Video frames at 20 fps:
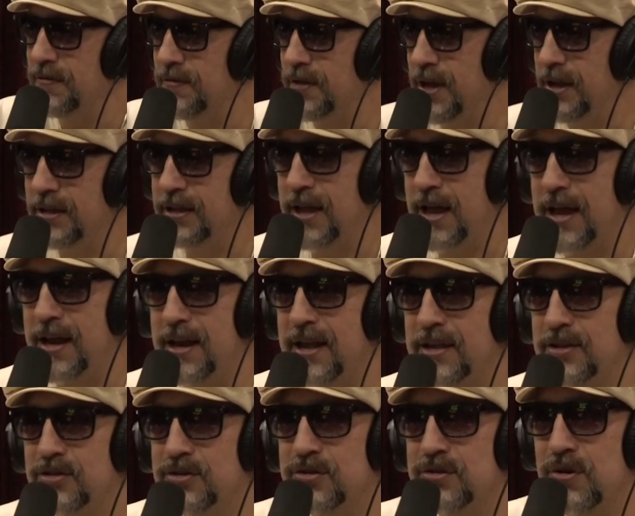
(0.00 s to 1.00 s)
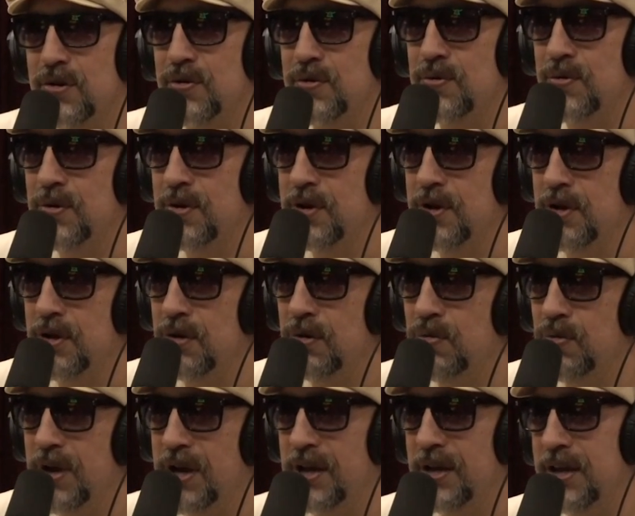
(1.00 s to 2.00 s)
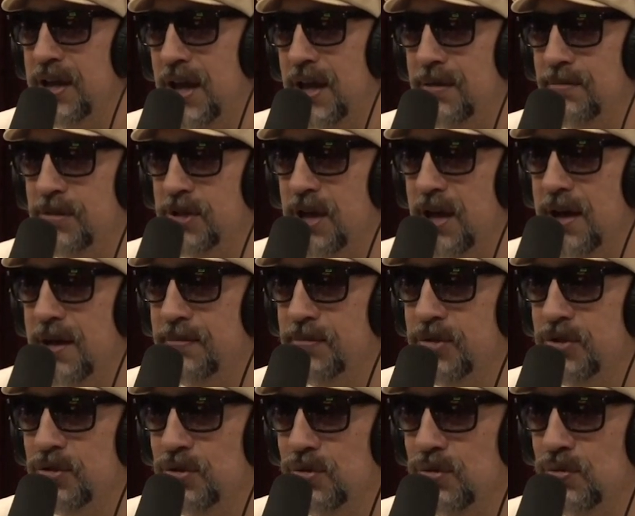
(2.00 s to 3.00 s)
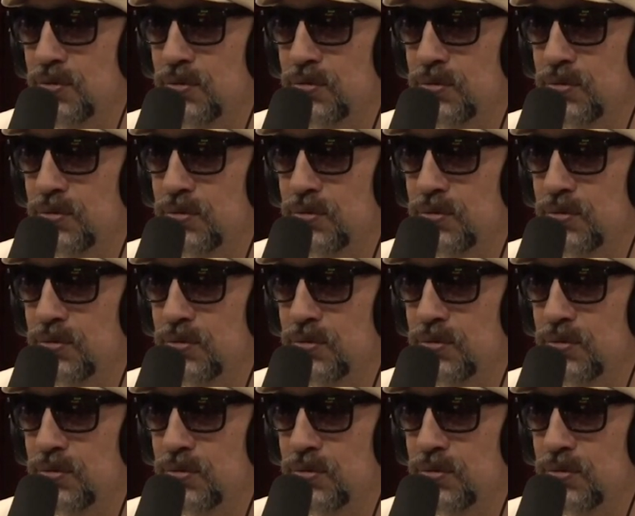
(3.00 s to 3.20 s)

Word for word: like that. And so when it came time to